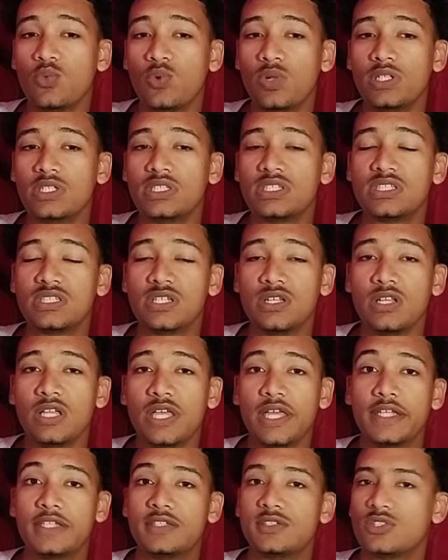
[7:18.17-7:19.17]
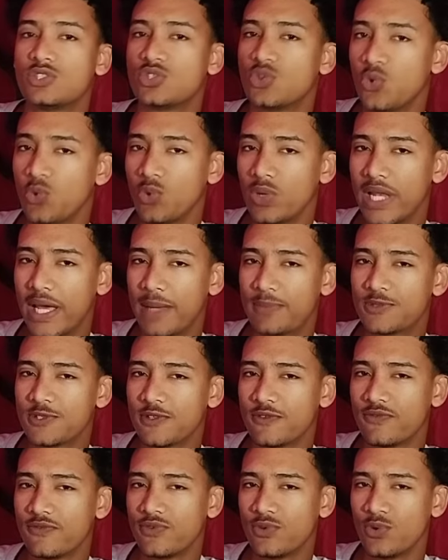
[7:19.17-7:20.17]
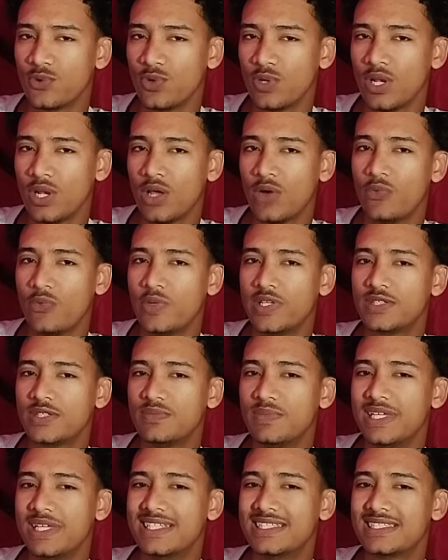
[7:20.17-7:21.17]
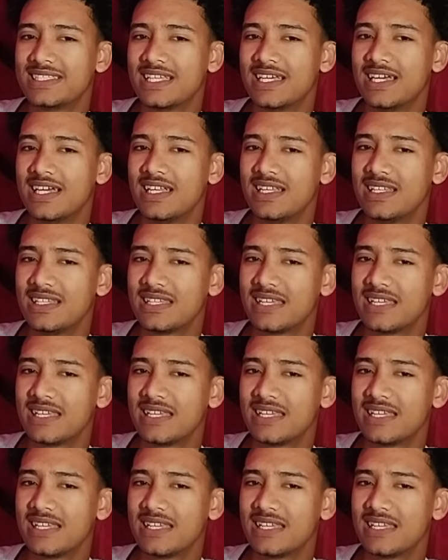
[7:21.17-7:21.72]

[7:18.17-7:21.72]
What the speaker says: will still get 2 laps of fuel, which means it